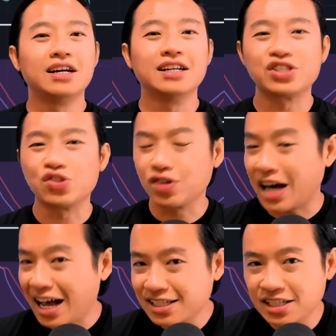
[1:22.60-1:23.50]
the
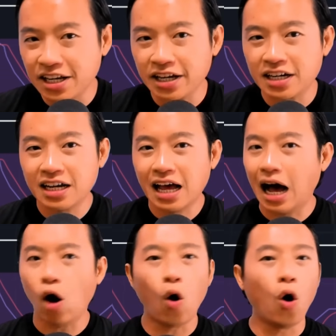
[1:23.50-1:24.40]
stochastic
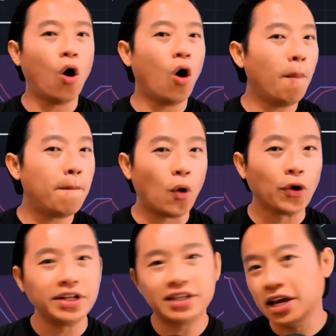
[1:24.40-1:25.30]
are all
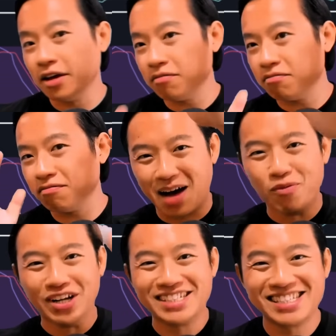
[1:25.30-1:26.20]
pointing
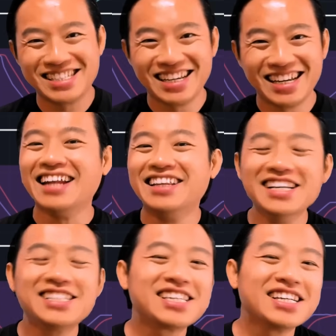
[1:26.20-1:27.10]
upwards. And
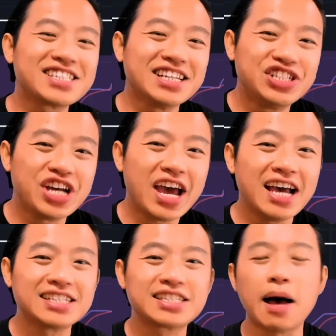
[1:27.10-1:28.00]
this
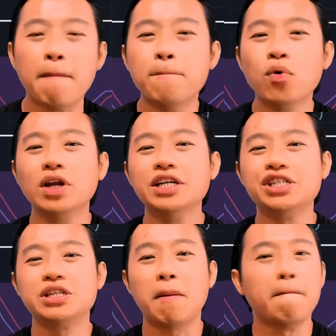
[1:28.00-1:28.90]
suggests a
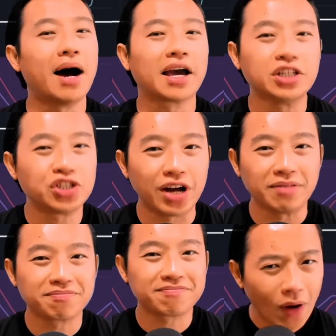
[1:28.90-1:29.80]
bullish market trend.
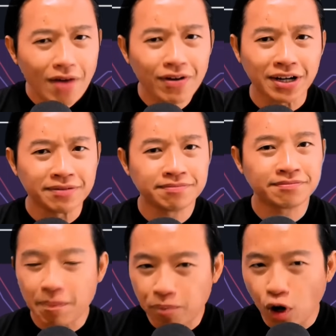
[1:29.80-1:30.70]
However, the
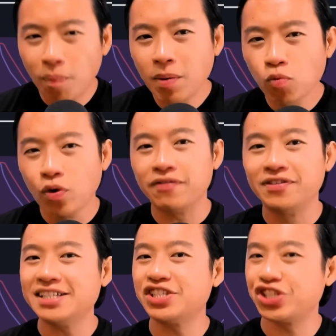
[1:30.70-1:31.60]
problem with
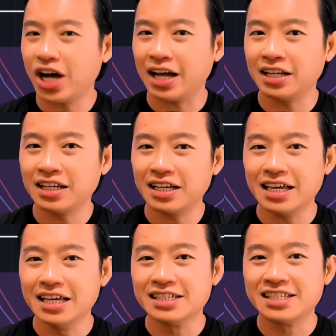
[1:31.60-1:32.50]
this chart
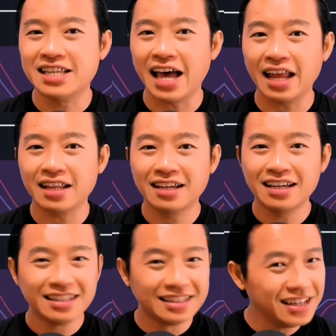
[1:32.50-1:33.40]
is that
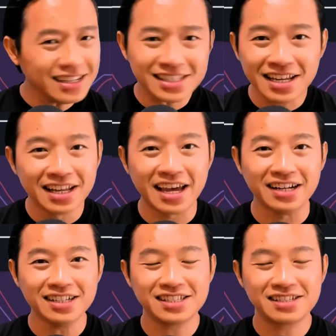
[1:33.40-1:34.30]
these
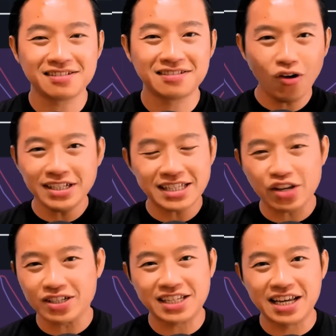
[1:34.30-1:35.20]
indicators, all these that
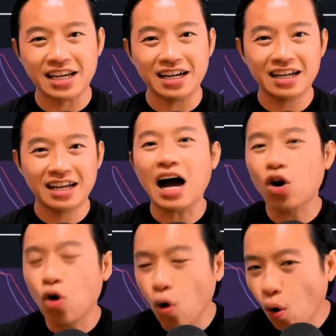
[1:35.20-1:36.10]
you're seeing here, are
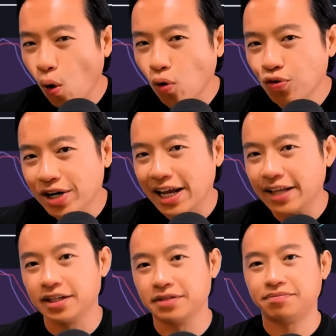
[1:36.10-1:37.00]

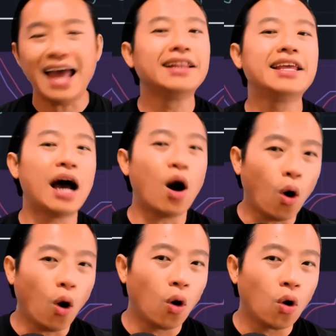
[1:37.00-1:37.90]
correlated and they are
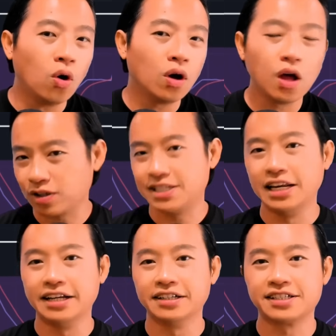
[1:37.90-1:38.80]
all
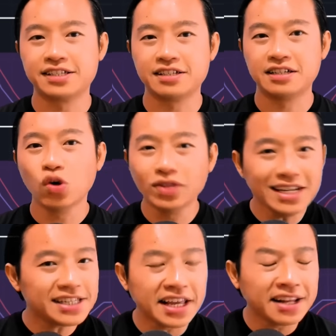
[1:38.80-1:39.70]
oscillators. So
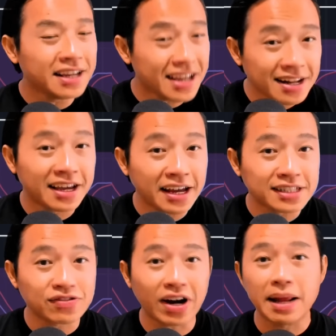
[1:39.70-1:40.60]
these indicators,
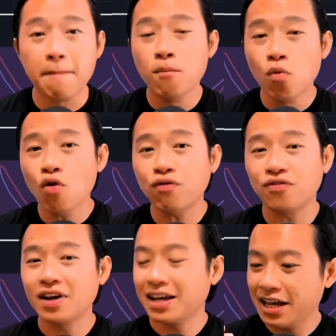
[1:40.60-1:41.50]
right, they move
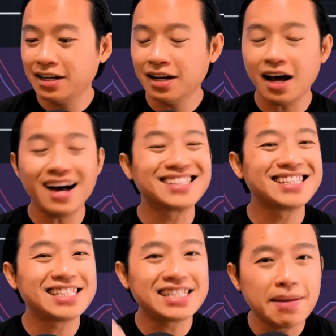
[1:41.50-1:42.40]
in a
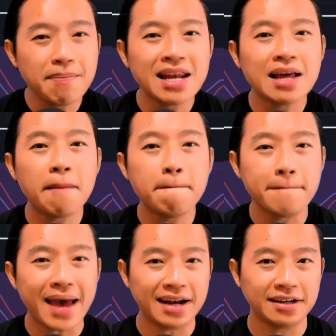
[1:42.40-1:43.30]
similar
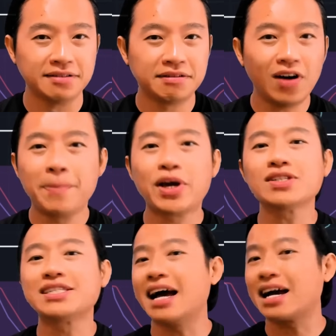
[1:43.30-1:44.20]
manner, right? Because
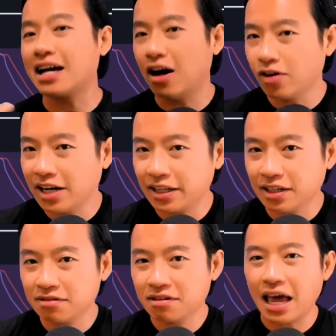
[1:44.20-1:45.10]
they are calculated
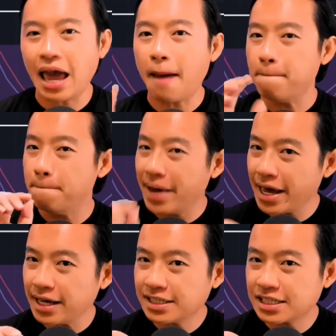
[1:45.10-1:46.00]
and
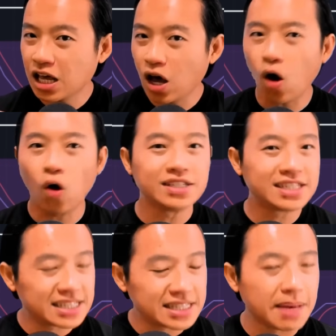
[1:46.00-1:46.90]
based on
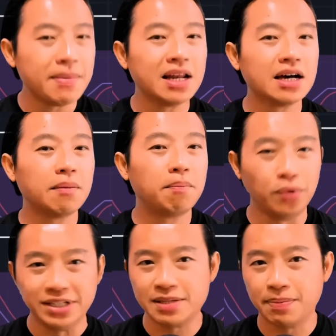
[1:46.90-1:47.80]
similar
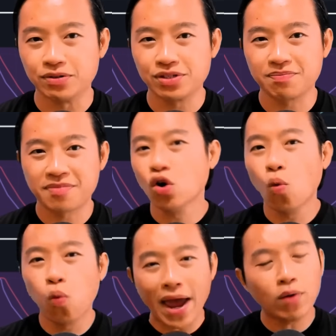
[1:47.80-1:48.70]
principles. So
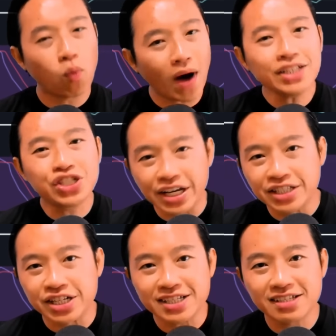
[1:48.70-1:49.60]
when one
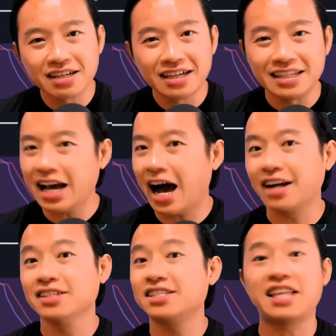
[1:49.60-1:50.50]
changes, the
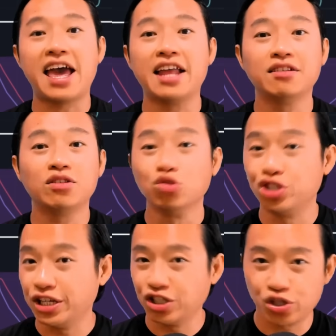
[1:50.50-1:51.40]
others tend to
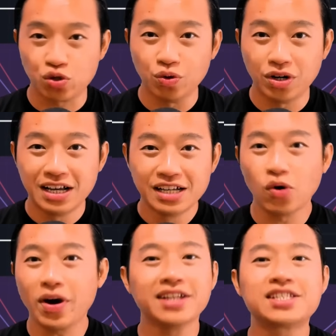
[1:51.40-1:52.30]
change too. So
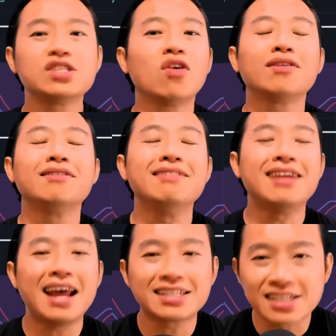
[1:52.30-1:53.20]
it's not
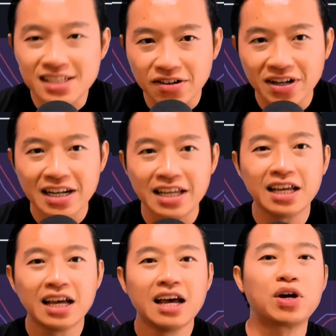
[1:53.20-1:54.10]
necessarily
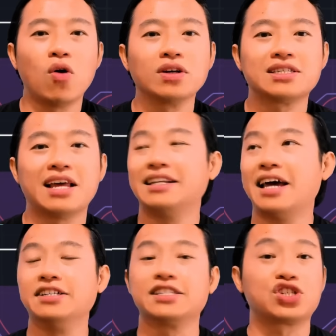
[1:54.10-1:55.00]
because like there
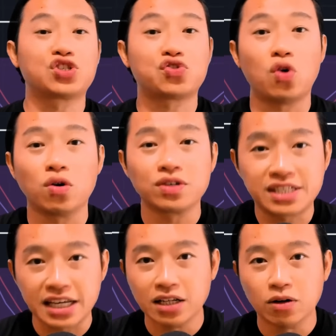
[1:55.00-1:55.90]
is a strong
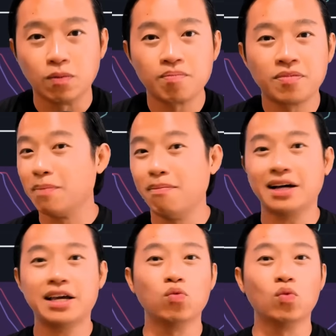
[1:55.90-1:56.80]
signal or the
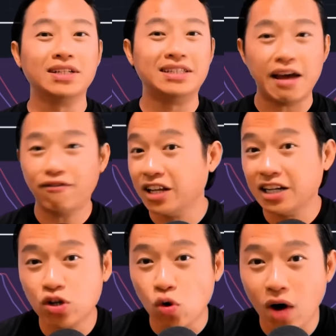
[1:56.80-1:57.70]
market will definitely
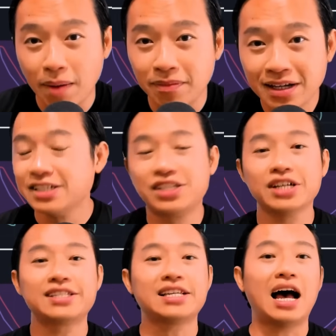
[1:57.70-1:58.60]
go up. It's
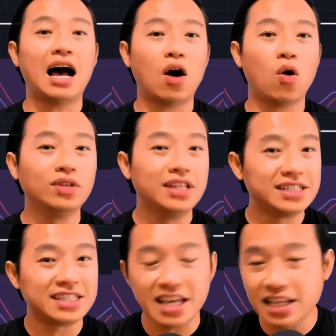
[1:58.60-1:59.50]
just how
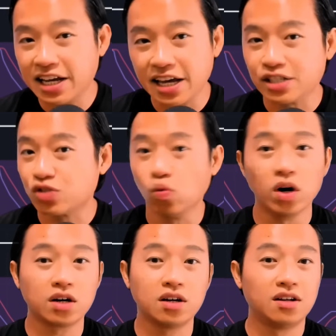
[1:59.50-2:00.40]
these indicators work